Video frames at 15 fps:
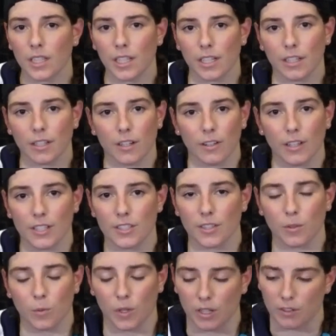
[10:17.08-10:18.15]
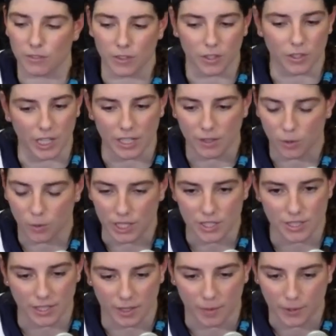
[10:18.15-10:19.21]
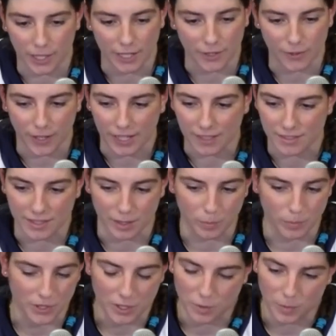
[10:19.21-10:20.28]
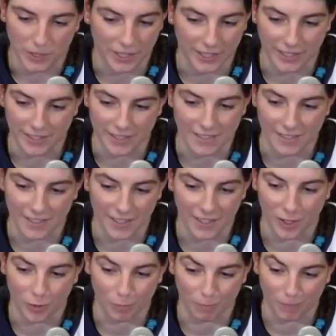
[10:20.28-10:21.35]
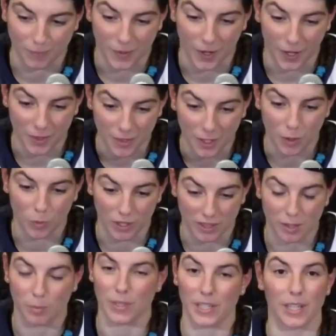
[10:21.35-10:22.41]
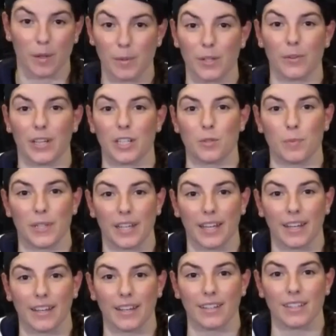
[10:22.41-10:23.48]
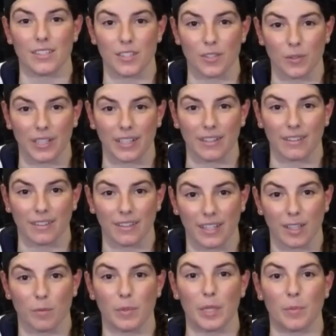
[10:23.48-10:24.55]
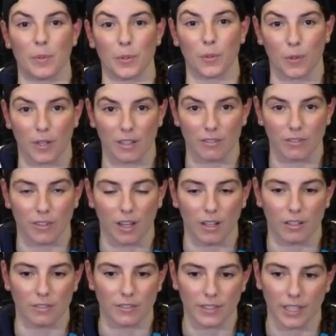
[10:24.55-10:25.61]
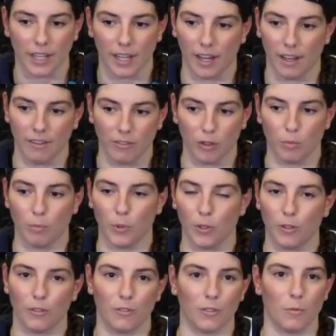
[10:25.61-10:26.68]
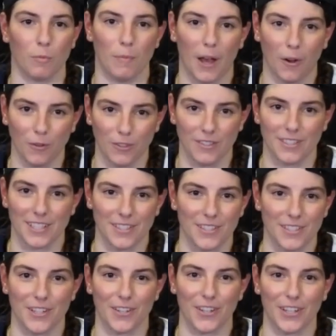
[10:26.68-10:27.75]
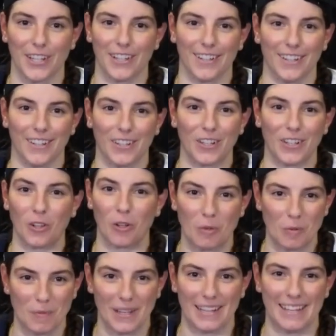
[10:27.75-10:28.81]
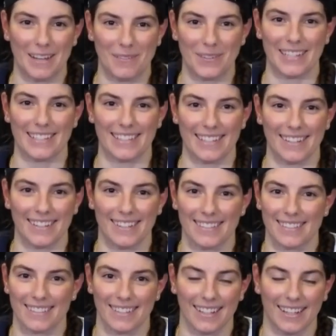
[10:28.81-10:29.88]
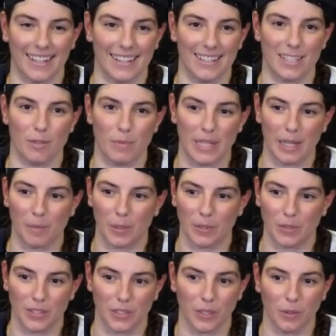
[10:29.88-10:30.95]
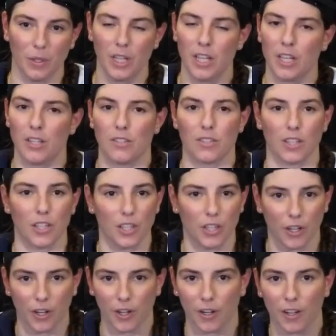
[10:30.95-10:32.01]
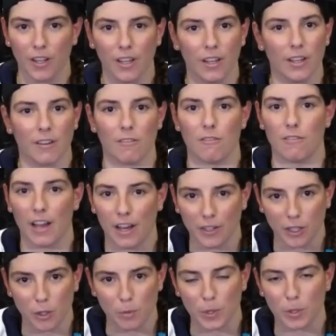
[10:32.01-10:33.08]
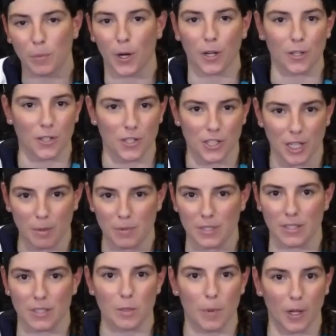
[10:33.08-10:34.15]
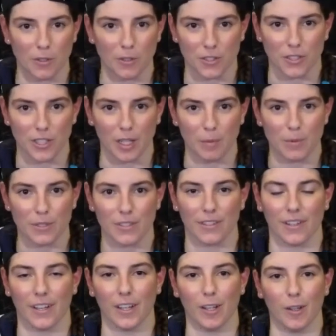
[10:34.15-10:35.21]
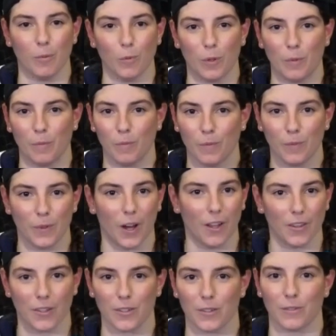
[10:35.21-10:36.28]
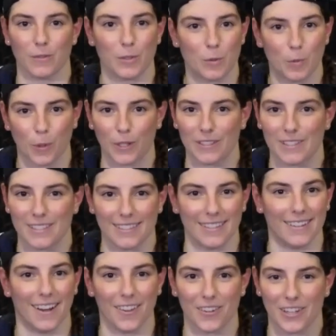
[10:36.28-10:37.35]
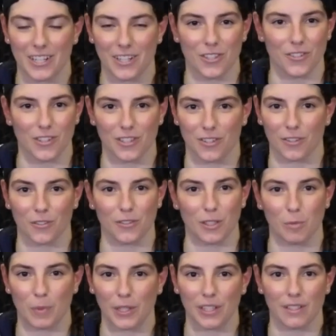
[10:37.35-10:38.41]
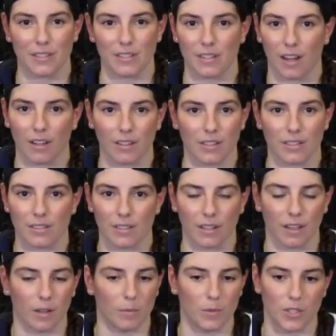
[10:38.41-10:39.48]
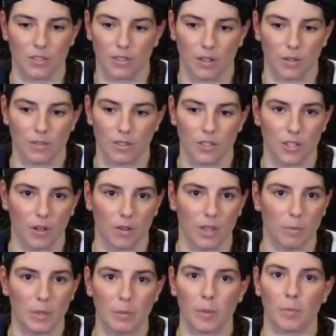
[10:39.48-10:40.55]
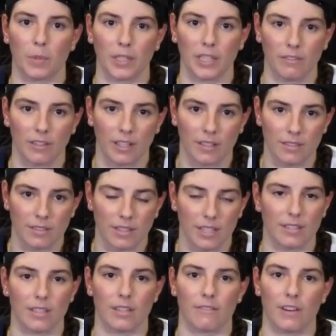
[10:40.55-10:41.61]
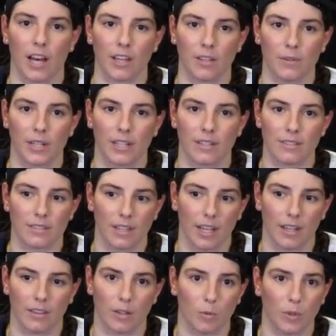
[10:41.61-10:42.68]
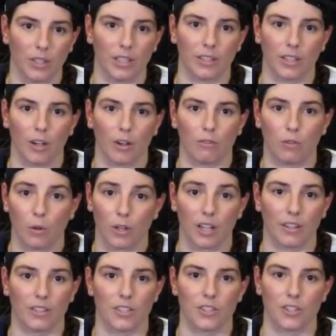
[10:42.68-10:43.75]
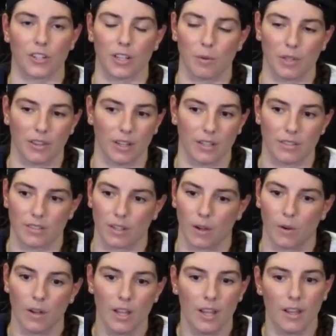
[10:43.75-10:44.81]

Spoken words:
You know, that's a wonderful question. I'm glad you asked it, just because I think what the PWHPA is doing and the people who are involved have moved mountains considering a global pandemic has hit us. And to be able to secure valuable partnerships and sponsorships when other sports and other industries are losing billions of dollars just goes to show that people believe in us, they see the value in us, and they're willing to go forward on this journey with us. So